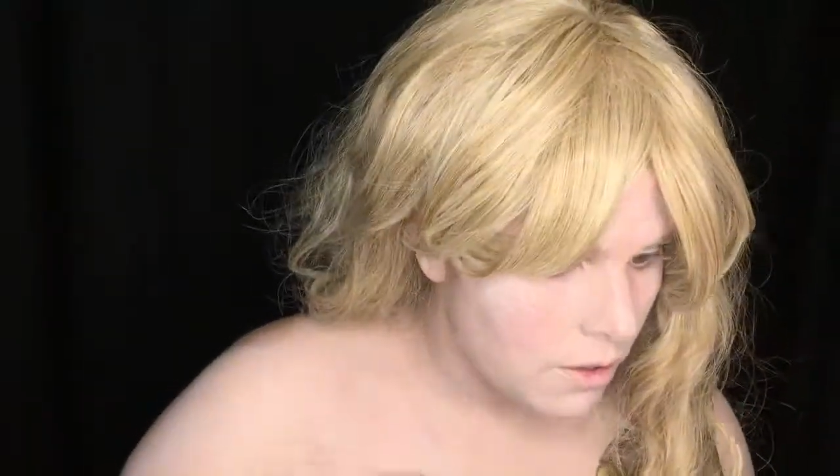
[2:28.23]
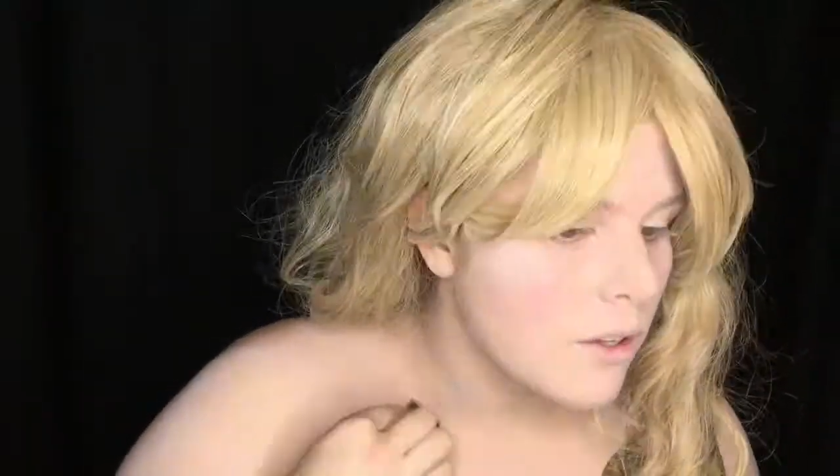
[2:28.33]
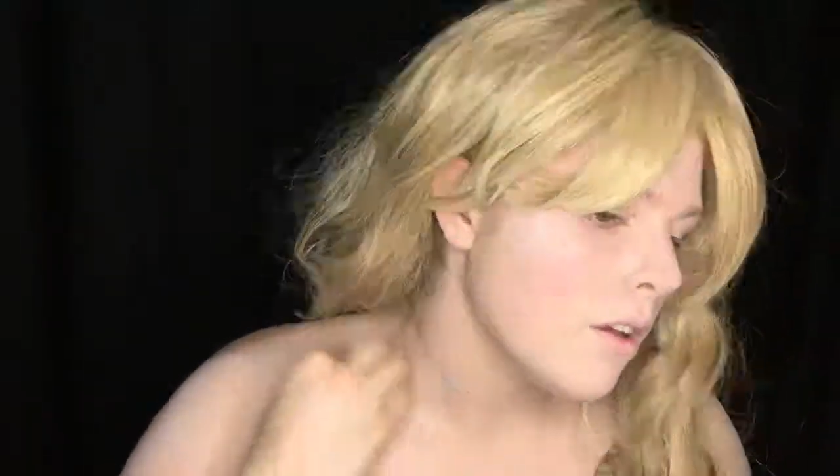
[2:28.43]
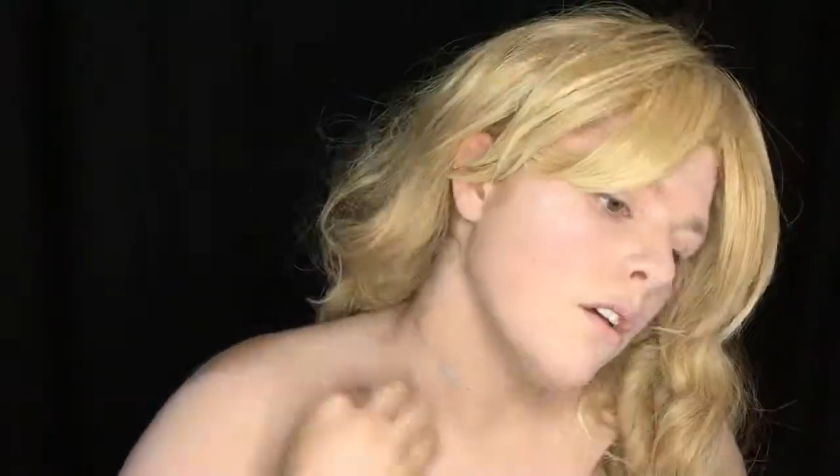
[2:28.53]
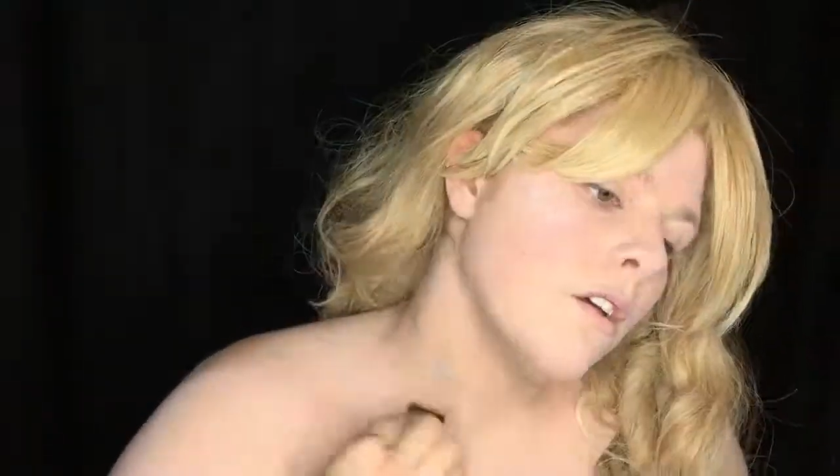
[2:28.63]

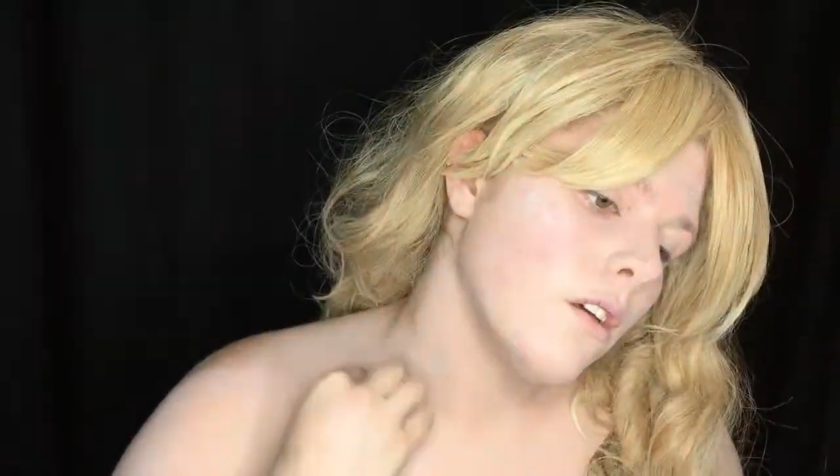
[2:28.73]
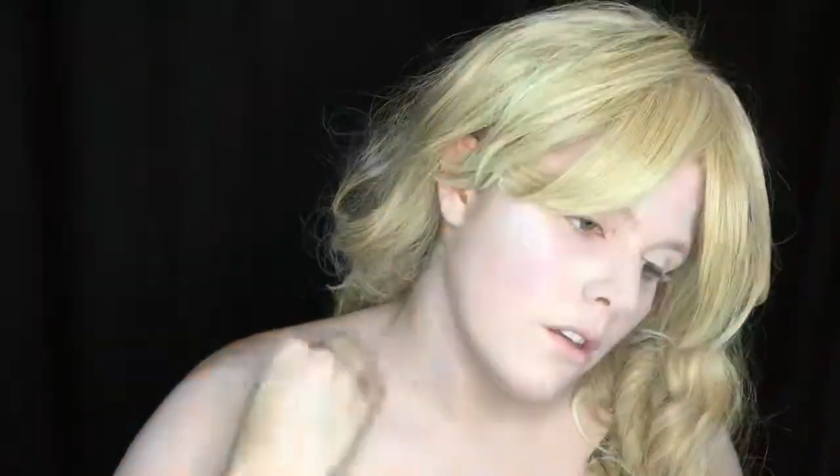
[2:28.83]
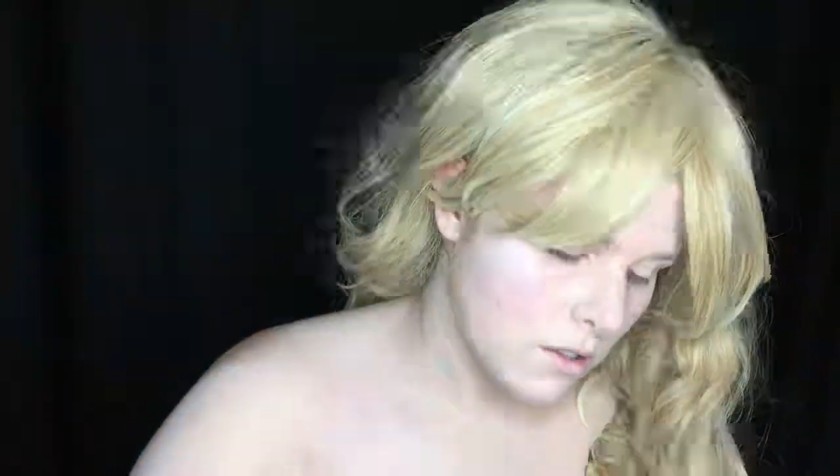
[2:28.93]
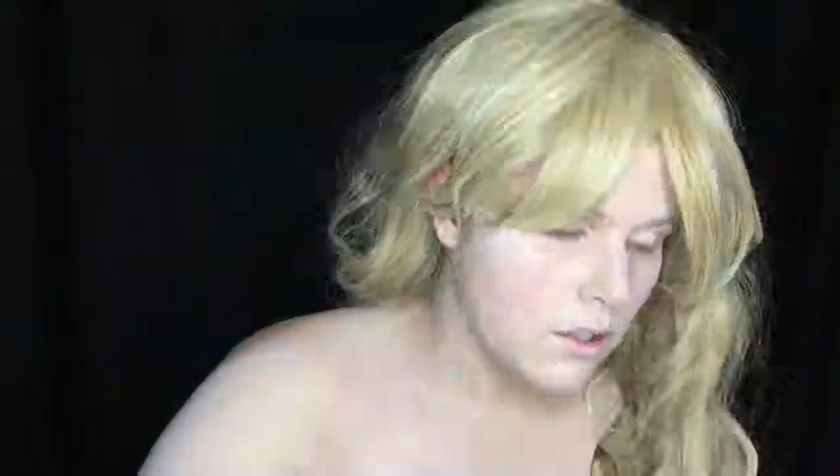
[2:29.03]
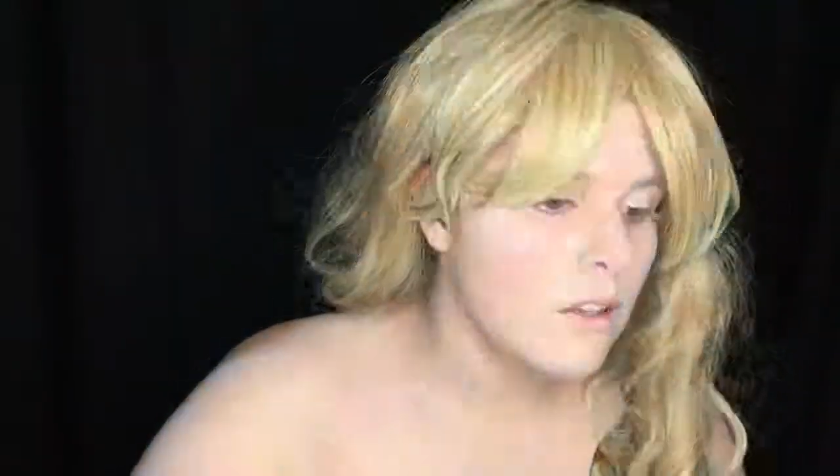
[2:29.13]
up those
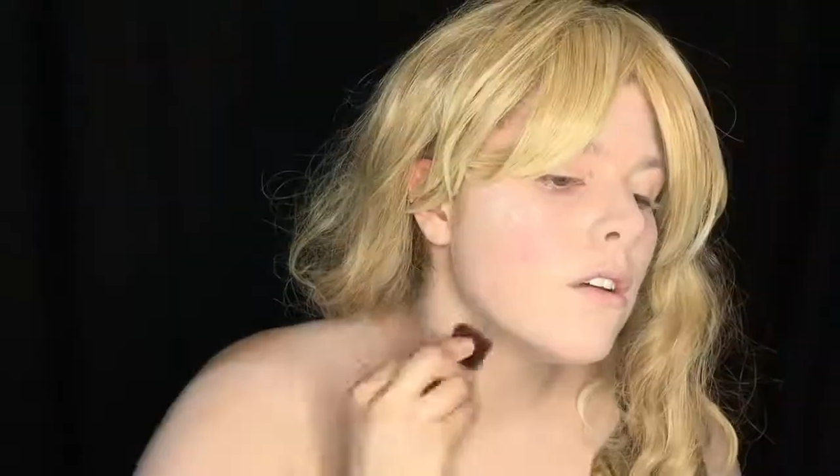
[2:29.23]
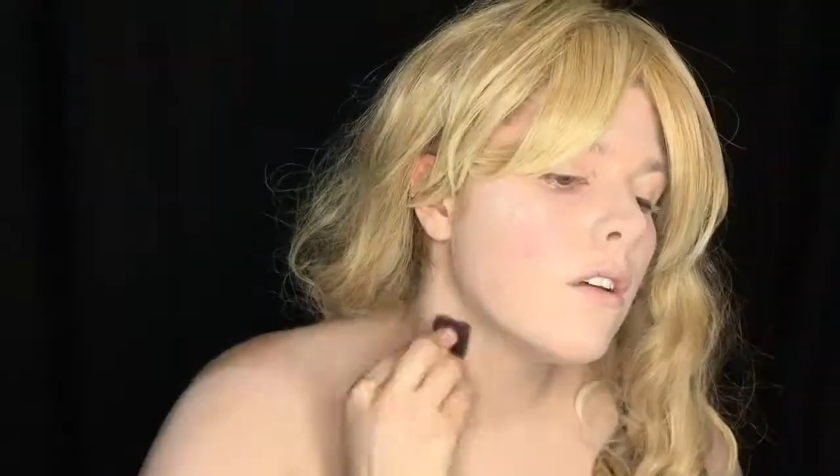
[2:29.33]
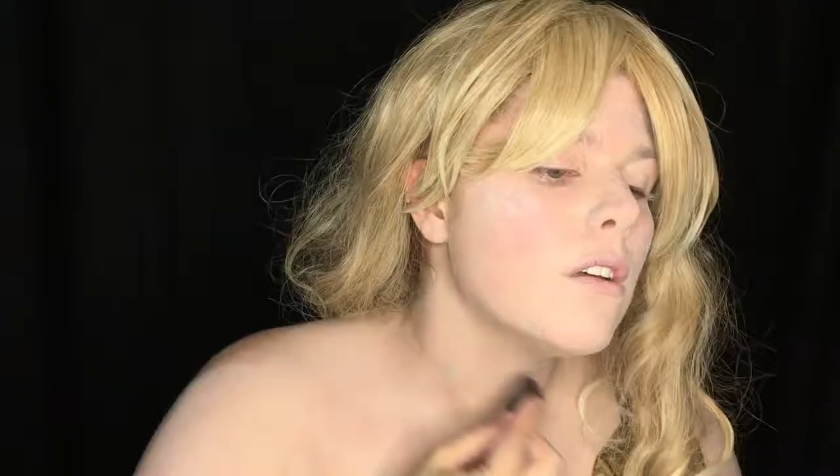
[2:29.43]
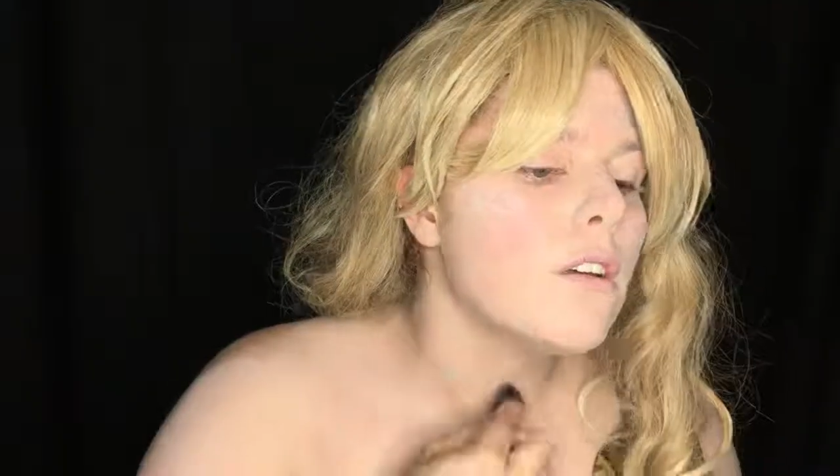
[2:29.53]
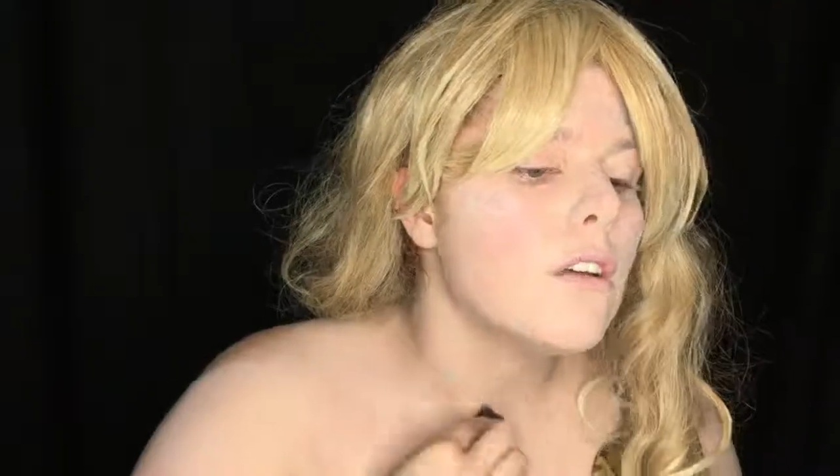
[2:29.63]
shadows.